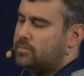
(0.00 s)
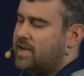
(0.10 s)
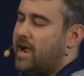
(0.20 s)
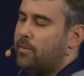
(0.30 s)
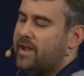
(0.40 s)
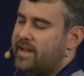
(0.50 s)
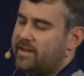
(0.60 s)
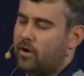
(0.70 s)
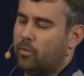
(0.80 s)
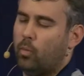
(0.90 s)
tirade
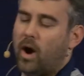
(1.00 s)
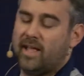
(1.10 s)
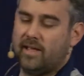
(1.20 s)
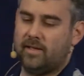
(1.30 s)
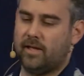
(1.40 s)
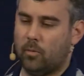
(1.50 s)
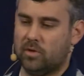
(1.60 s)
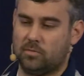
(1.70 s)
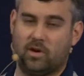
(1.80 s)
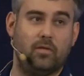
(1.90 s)
on why it
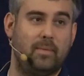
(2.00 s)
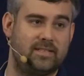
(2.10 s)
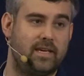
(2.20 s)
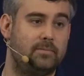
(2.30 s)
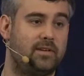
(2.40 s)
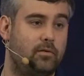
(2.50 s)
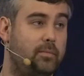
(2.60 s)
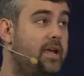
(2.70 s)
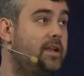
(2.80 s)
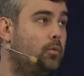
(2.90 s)
was one of the best games ever
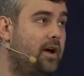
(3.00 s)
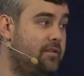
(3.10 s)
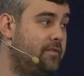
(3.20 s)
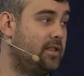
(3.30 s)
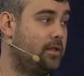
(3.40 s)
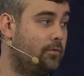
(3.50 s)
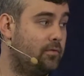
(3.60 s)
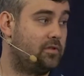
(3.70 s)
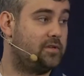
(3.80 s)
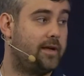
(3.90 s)
made and why they fell in love with
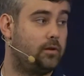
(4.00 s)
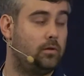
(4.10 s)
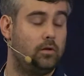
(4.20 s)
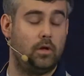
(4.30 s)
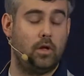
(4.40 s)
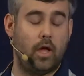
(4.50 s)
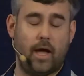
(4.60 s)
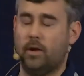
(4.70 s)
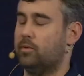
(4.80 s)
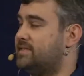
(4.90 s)
the title.
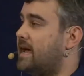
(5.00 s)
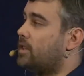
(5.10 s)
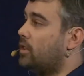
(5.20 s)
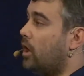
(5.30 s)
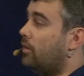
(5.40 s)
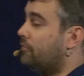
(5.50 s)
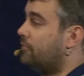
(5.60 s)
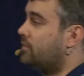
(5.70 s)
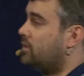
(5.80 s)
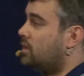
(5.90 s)
And it was that
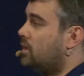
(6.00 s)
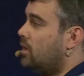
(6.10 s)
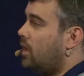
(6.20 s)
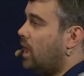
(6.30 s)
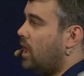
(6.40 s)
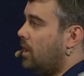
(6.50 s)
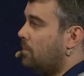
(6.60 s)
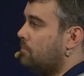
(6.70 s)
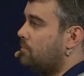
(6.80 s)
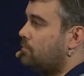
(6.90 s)
love
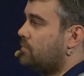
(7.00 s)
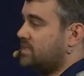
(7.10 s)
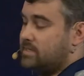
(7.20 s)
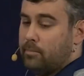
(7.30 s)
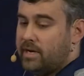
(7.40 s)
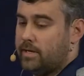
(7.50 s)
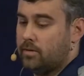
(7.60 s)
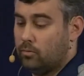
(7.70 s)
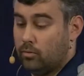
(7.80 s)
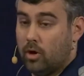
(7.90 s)
that somebody
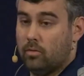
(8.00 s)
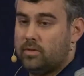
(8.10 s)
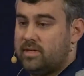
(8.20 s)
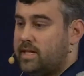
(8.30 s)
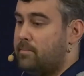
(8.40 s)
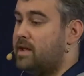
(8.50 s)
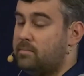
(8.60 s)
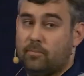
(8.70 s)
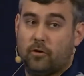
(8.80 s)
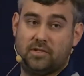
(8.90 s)
wrote that made
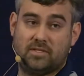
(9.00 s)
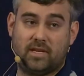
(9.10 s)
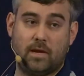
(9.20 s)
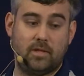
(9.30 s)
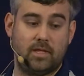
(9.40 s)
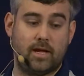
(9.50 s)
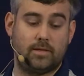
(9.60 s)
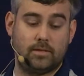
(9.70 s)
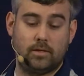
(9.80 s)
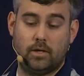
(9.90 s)
me purchase the game in the
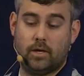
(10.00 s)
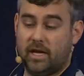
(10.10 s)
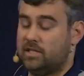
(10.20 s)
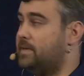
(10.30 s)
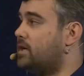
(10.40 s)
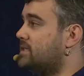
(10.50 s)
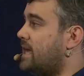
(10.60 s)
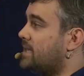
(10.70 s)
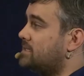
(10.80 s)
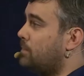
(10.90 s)
end. It's because I
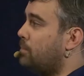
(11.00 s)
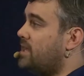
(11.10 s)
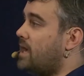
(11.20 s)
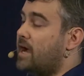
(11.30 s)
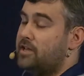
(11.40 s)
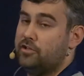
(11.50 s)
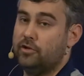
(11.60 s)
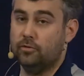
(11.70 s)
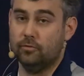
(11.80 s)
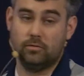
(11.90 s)
had somebody I
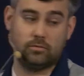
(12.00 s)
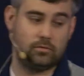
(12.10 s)
knew